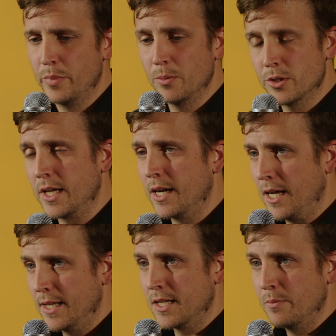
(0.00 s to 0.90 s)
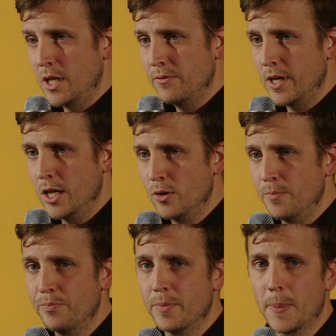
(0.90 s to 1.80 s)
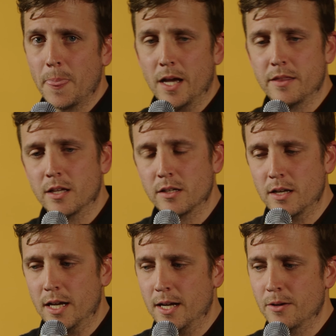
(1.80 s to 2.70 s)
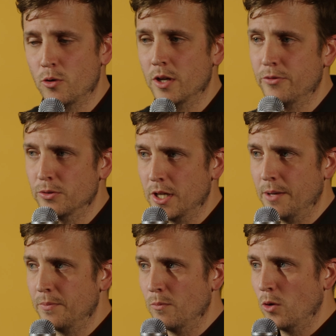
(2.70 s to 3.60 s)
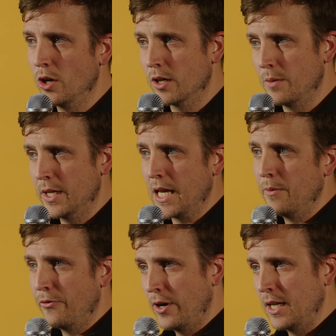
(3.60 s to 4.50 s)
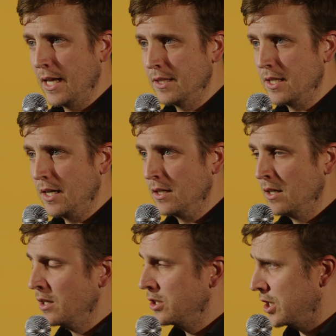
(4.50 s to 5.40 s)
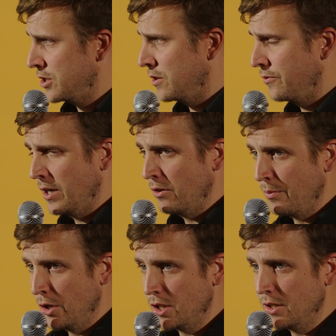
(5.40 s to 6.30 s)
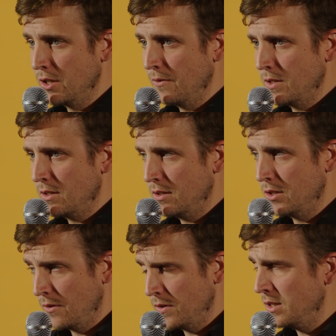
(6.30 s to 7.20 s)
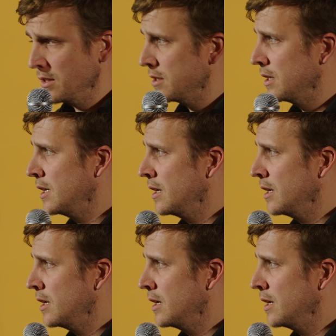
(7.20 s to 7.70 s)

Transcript: People started asking me for help. I then quit full-time work and became a freelancer, just offering Remotion services.